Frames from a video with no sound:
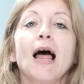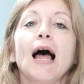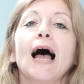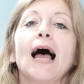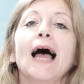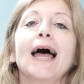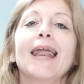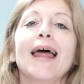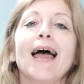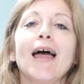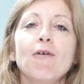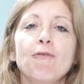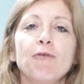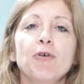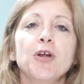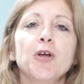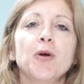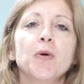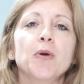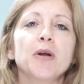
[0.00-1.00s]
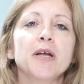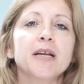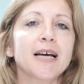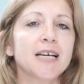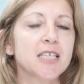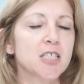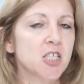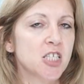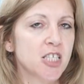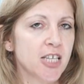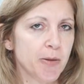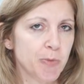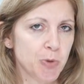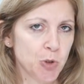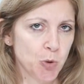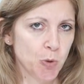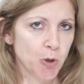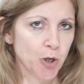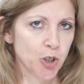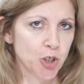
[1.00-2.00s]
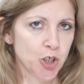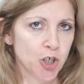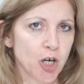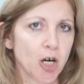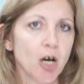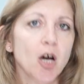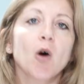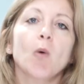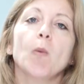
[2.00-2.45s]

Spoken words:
and every unit has the same structure.